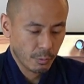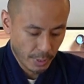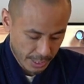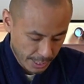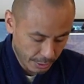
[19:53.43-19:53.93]

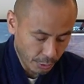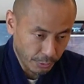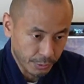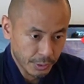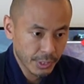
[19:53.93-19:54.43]
Washington,
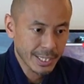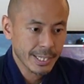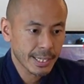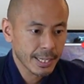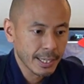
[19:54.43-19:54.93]

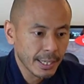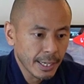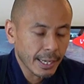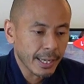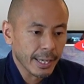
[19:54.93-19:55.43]

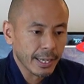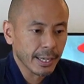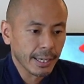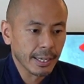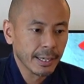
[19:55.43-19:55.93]

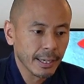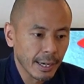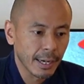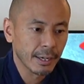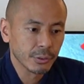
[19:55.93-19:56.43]
and
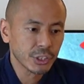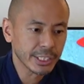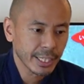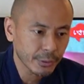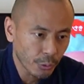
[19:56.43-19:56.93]
around
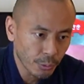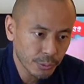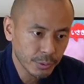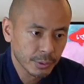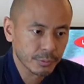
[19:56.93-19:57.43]
Seattle
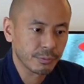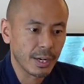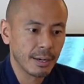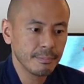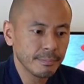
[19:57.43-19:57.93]

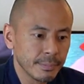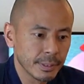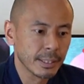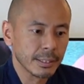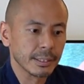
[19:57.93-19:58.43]
farm
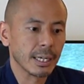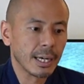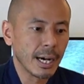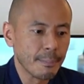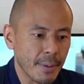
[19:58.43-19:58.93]

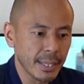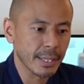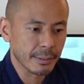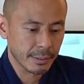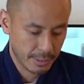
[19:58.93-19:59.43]
that I made
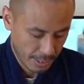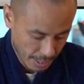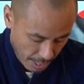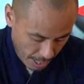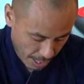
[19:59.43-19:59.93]
it,
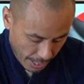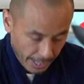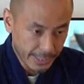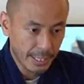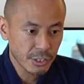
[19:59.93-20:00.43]

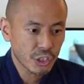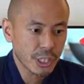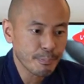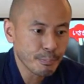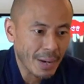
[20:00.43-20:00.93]
and then
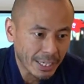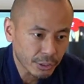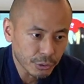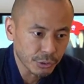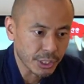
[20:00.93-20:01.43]
ship
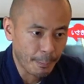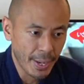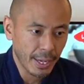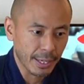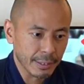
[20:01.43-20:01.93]
back to
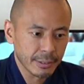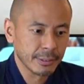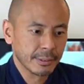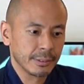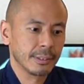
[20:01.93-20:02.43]
Japan
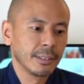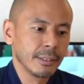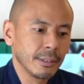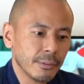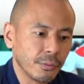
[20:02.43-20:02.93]

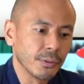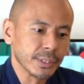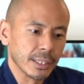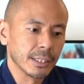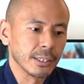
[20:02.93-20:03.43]
for
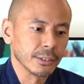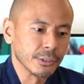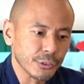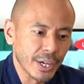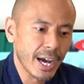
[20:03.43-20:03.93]
the
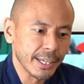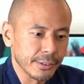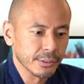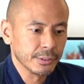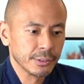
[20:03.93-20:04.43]
grind